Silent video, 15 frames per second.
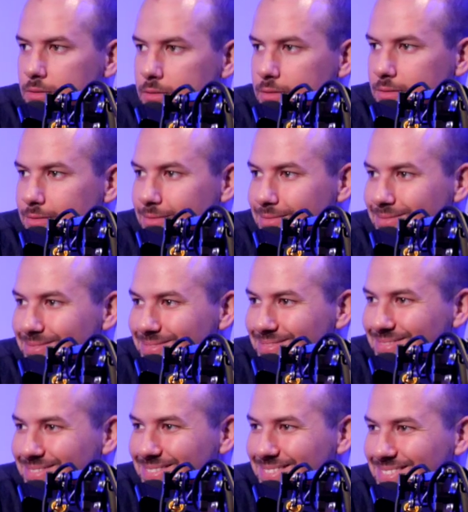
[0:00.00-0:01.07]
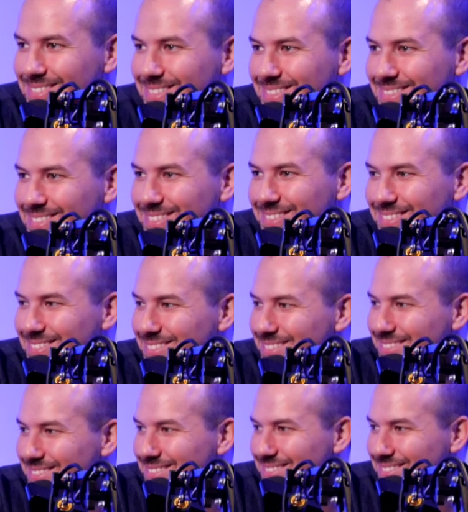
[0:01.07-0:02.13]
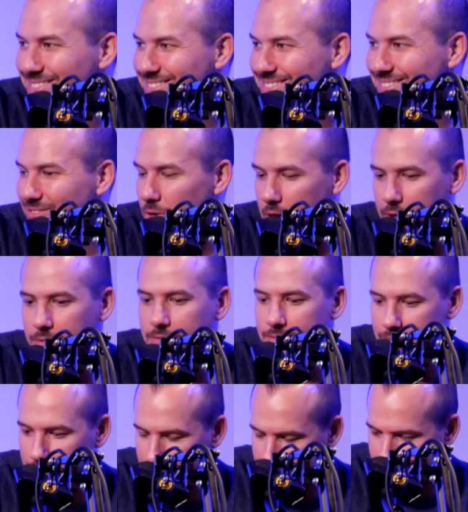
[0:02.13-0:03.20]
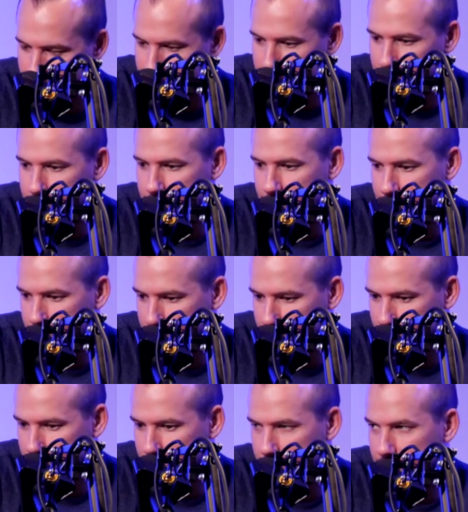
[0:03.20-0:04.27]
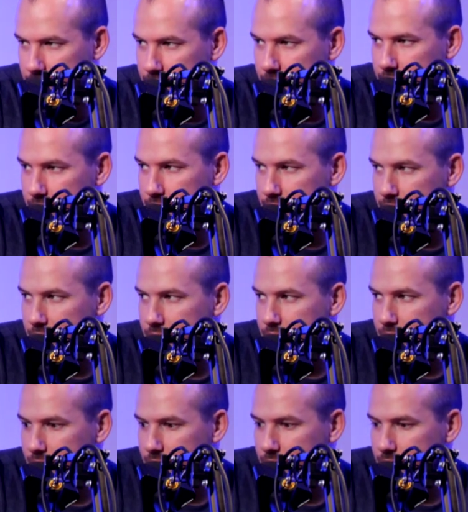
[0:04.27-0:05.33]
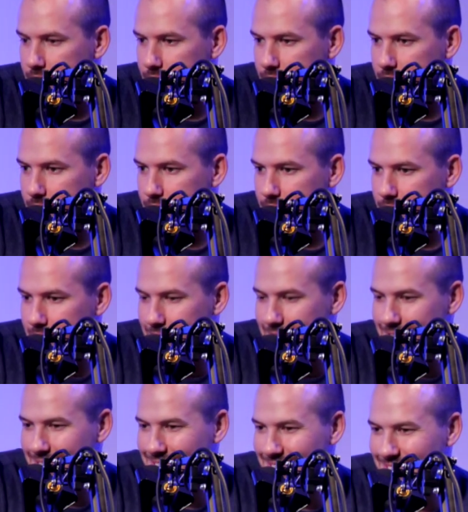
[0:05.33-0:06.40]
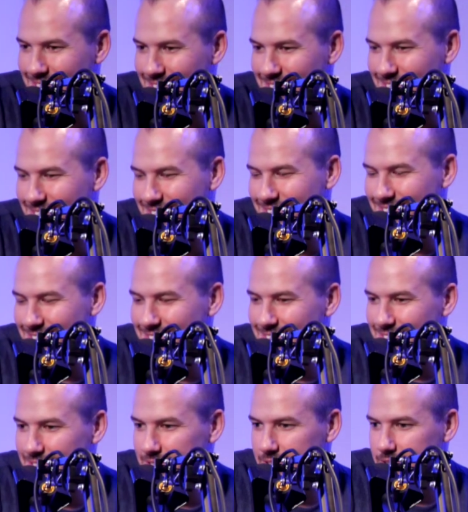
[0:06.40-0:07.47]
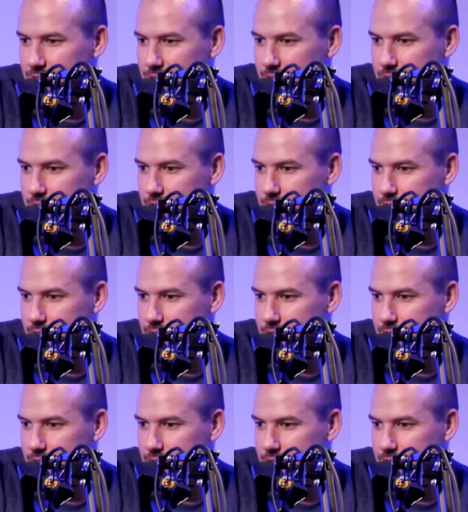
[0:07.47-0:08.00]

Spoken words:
(silent)